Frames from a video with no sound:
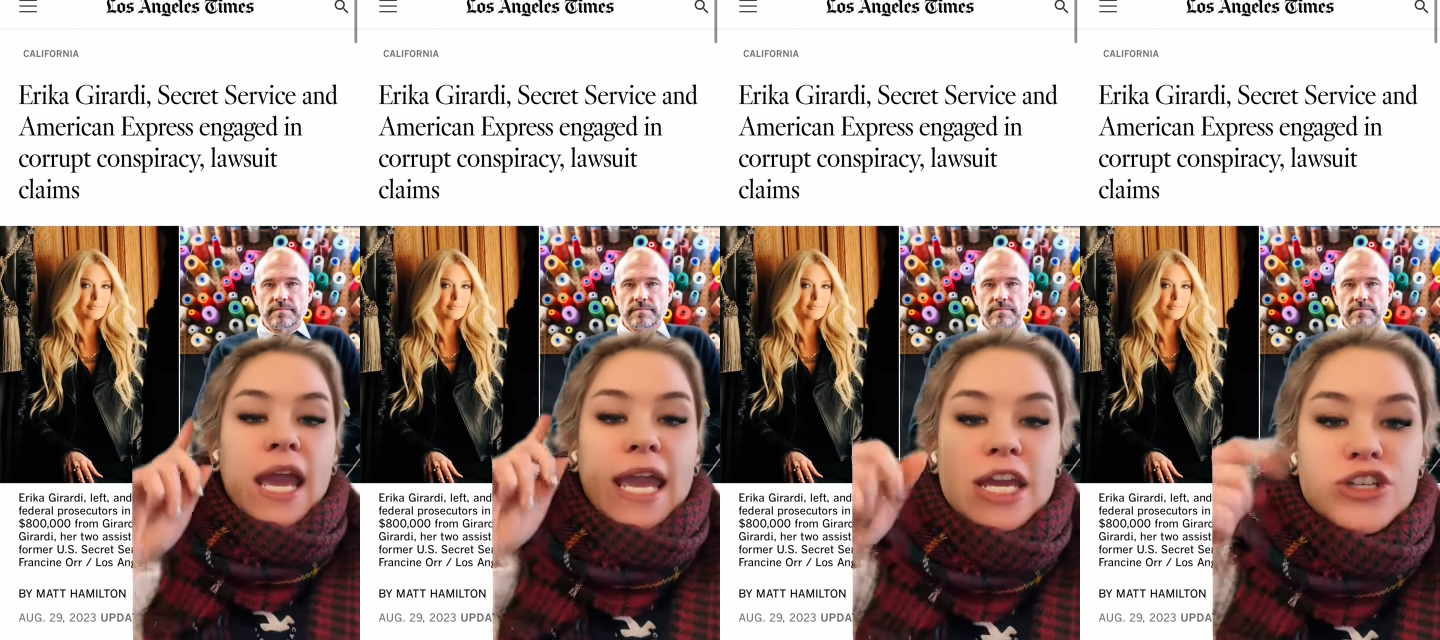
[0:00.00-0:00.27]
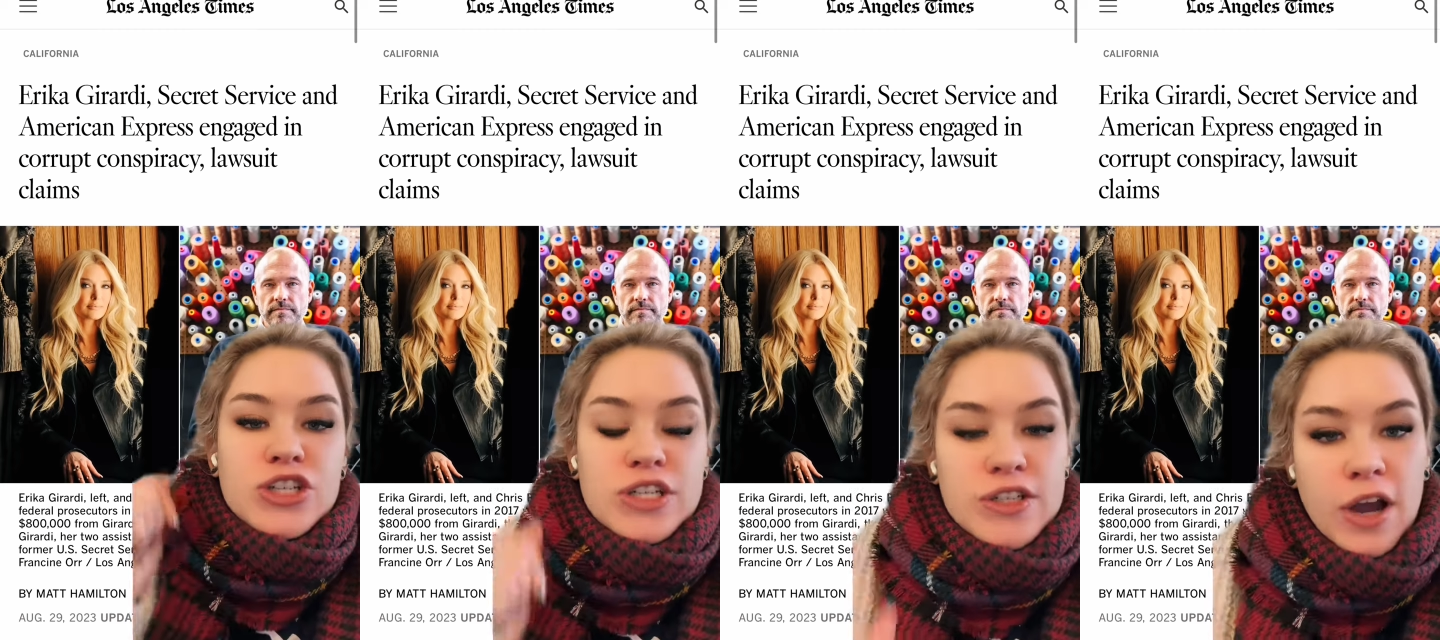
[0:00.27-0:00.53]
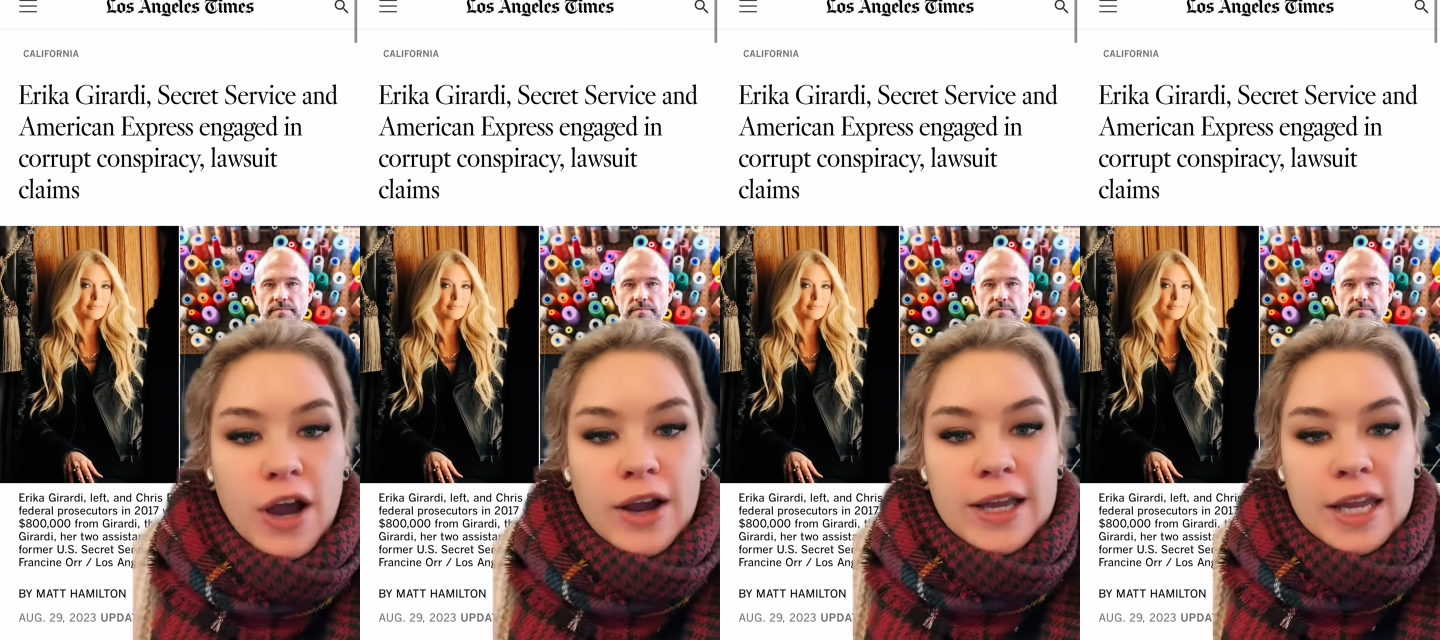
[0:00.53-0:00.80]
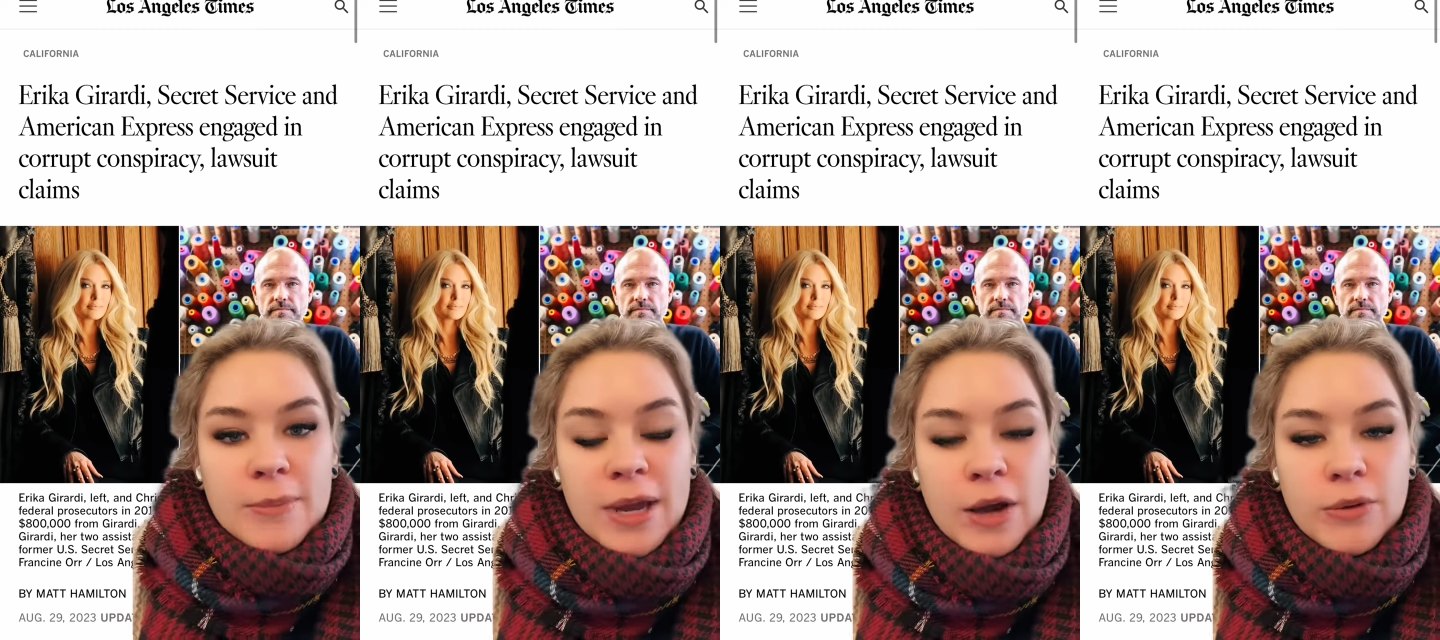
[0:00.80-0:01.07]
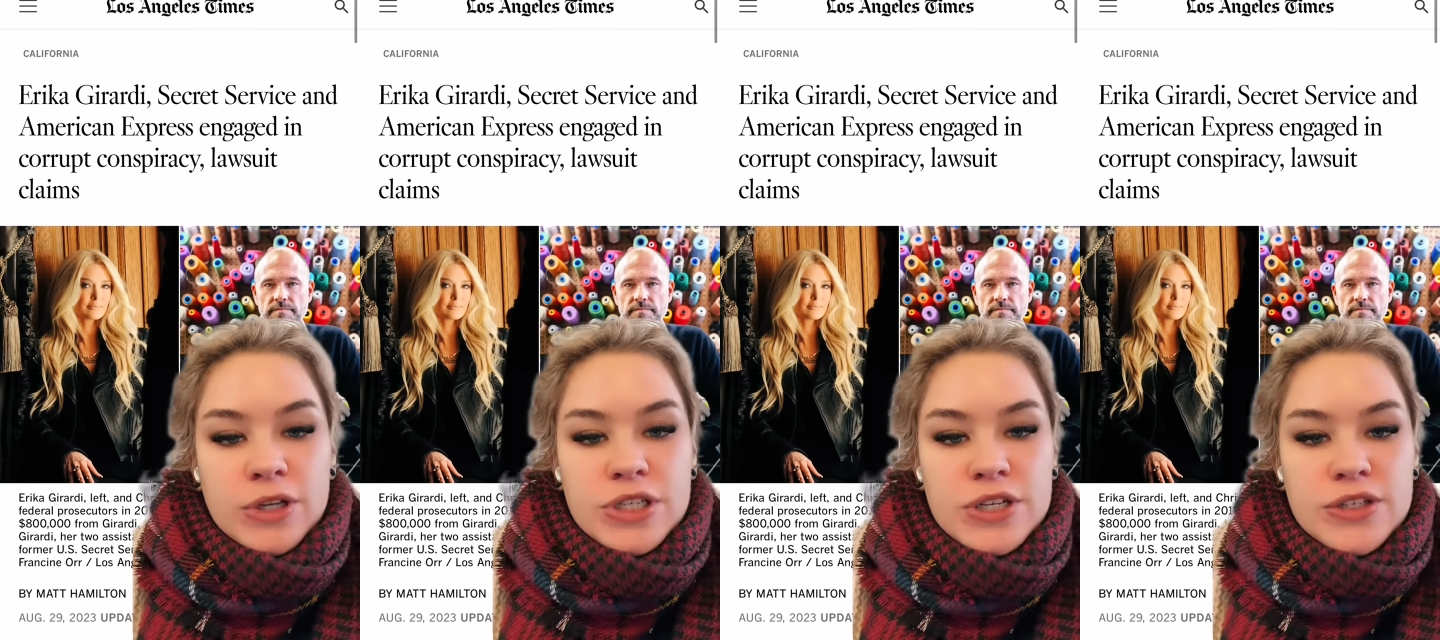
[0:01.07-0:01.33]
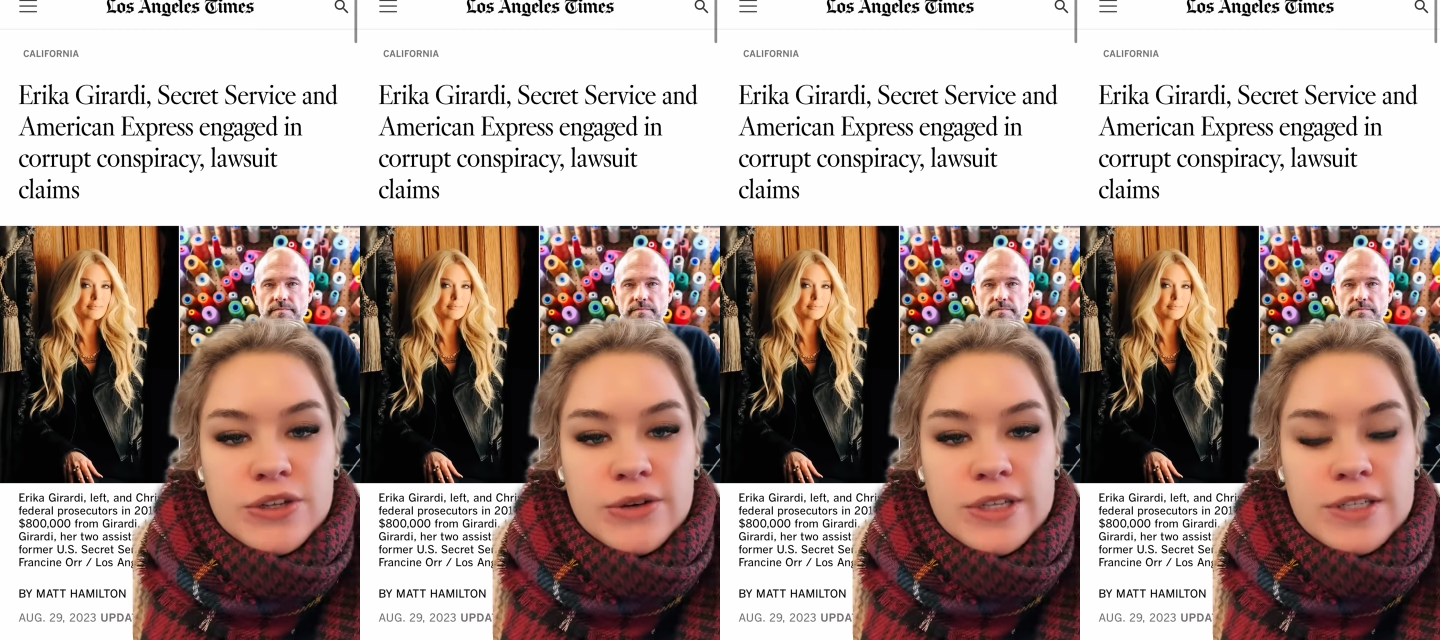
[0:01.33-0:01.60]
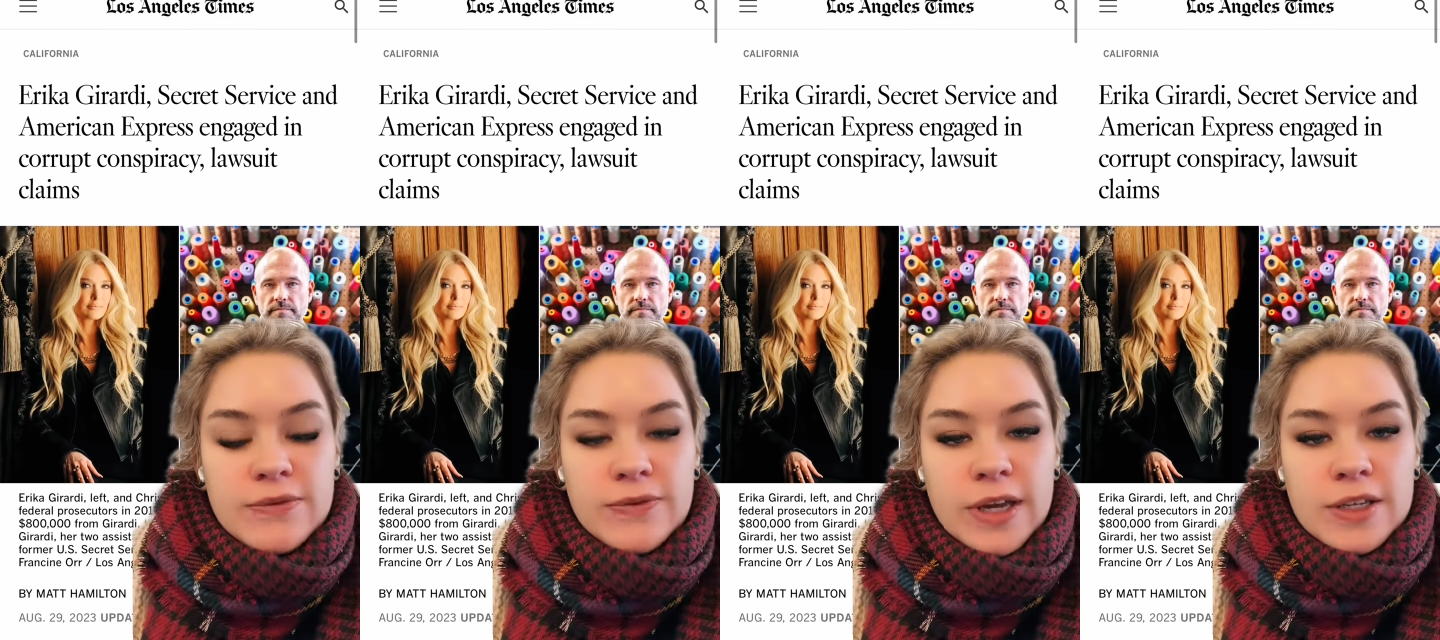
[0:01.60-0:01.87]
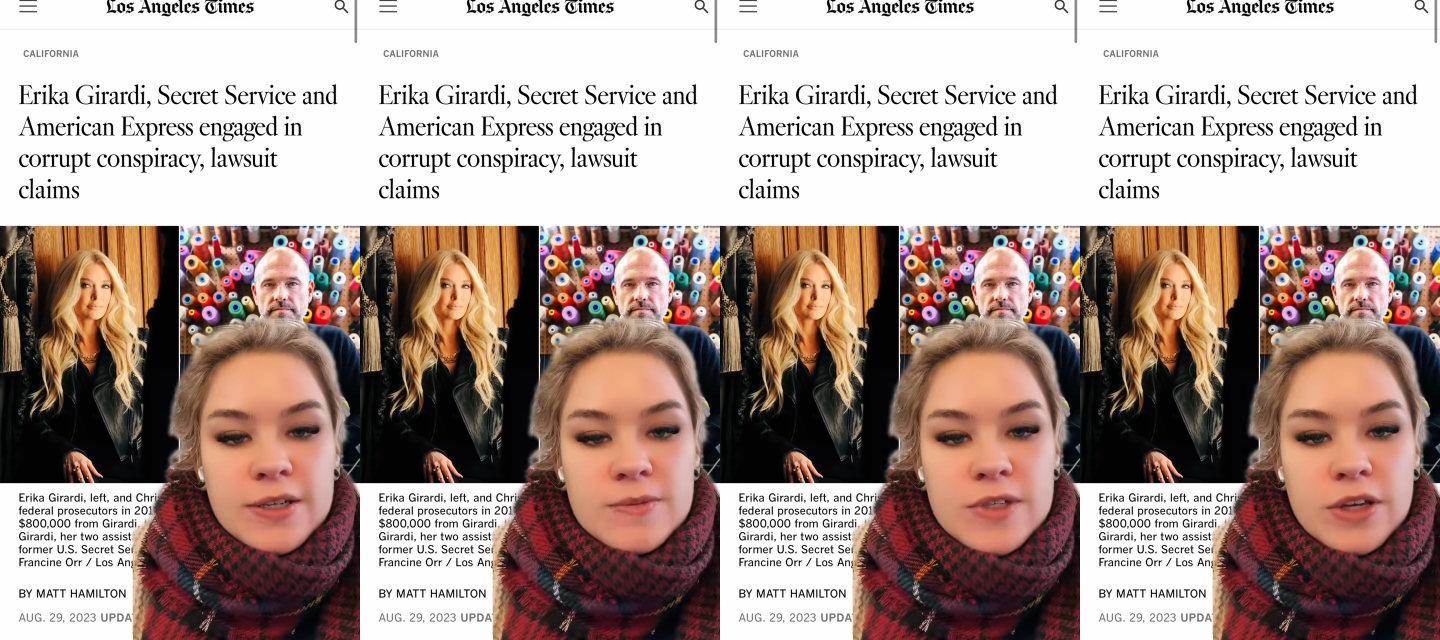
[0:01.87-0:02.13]
Is she talking about what she's doing to
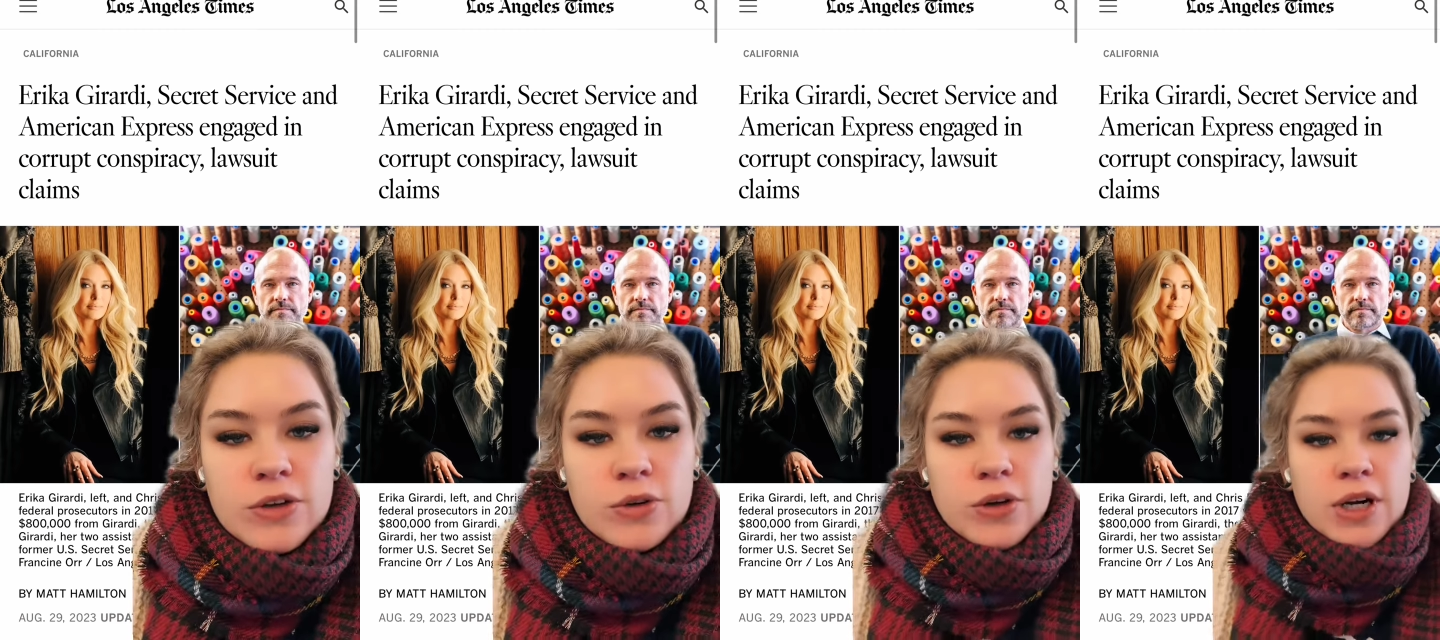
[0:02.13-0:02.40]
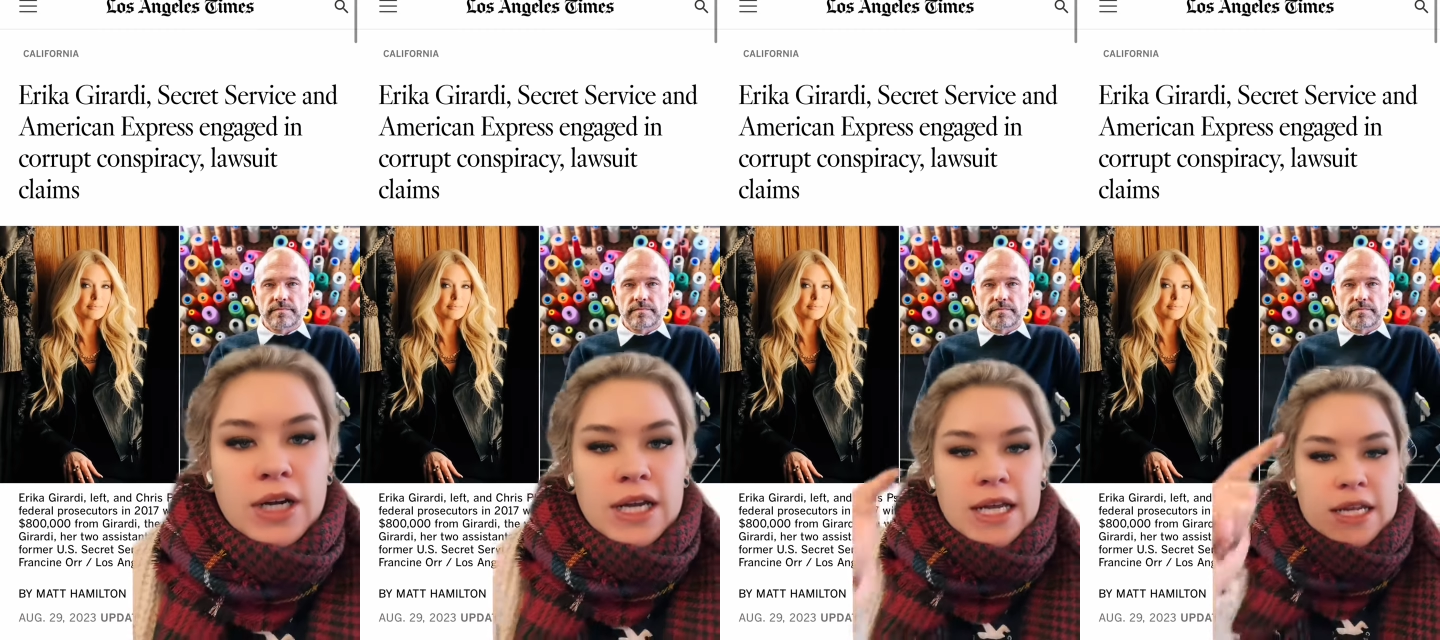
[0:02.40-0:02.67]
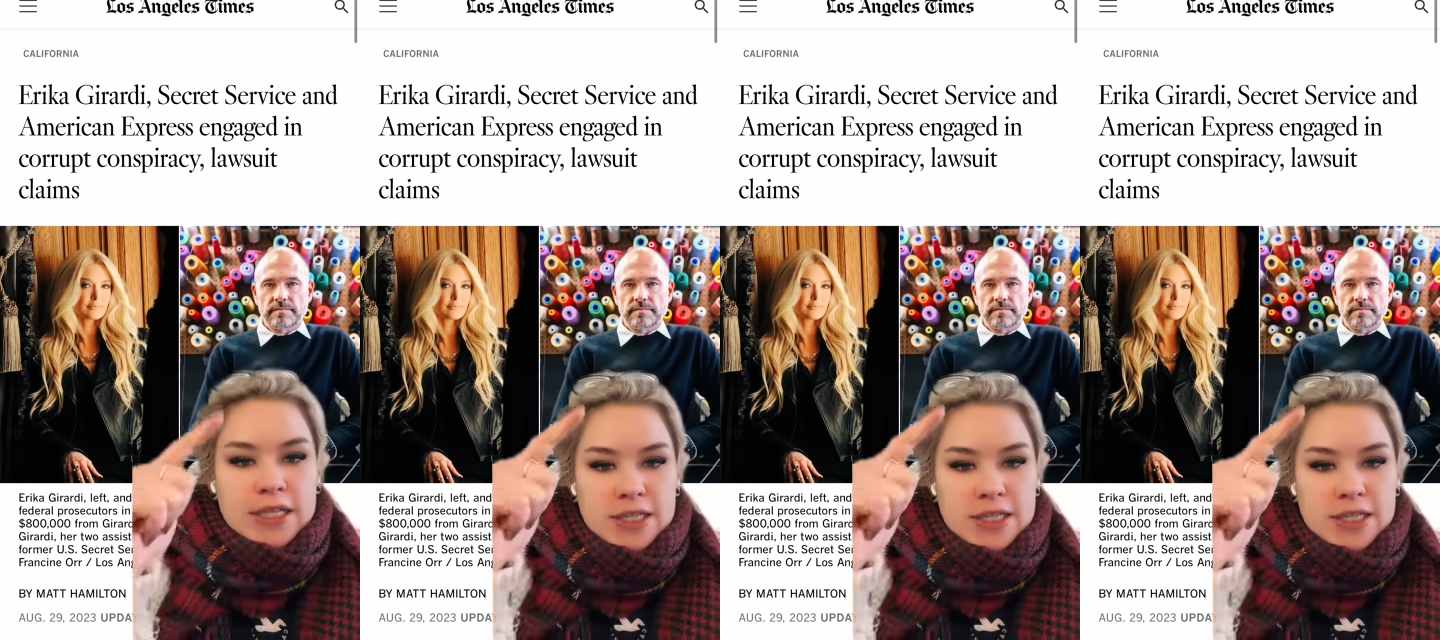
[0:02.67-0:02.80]
victims in court?